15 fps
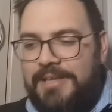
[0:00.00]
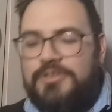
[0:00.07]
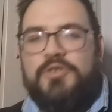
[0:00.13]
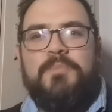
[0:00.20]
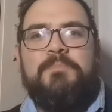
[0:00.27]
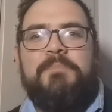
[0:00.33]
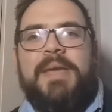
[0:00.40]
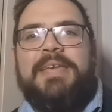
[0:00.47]
to
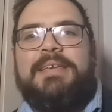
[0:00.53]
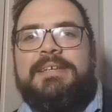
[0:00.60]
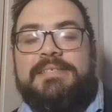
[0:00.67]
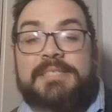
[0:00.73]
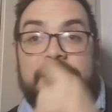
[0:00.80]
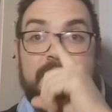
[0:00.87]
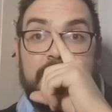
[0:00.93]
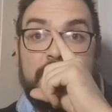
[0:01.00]
make his
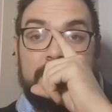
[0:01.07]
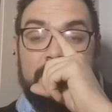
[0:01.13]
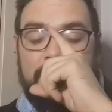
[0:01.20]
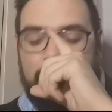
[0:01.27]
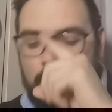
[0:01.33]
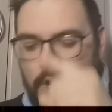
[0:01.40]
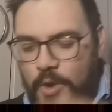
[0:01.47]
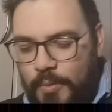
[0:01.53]
decision
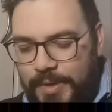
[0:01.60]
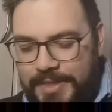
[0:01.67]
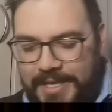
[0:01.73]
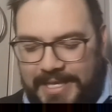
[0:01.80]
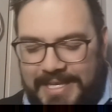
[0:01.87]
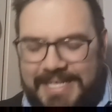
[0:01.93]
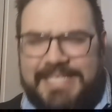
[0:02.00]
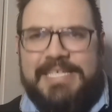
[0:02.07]
whether
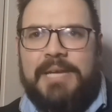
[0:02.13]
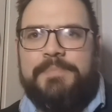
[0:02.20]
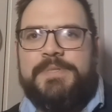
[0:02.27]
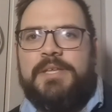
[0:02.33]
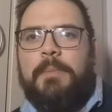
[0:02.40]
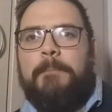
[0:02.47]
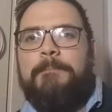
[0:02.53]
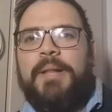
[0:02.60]
he accepts
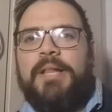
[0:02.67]
Bill